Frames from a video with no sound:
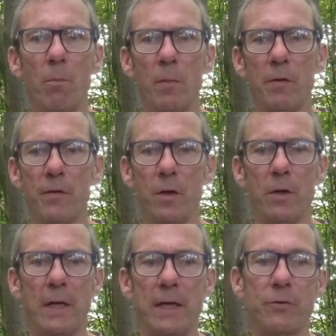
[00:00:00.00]

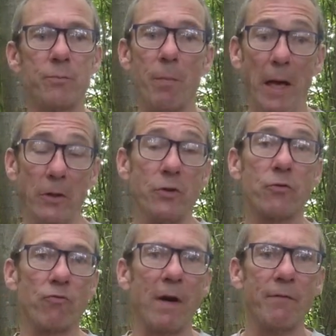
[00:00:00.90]
method is
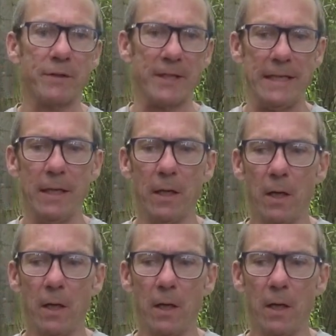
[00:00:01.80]
just gravity.